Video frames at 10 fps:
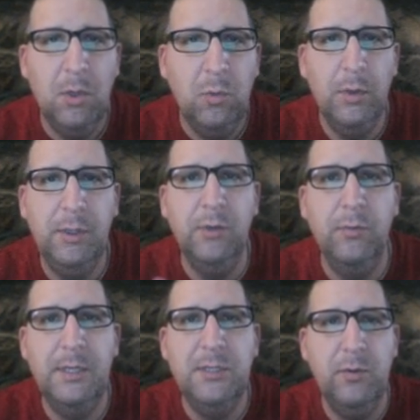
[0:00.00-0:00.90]
what your
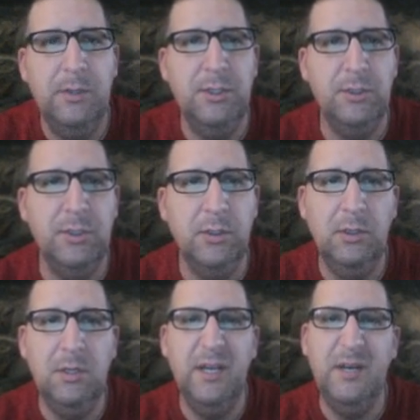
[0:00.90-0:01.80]
race question should
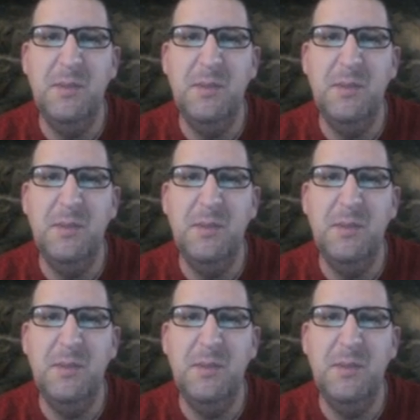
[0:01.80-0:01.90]
look like.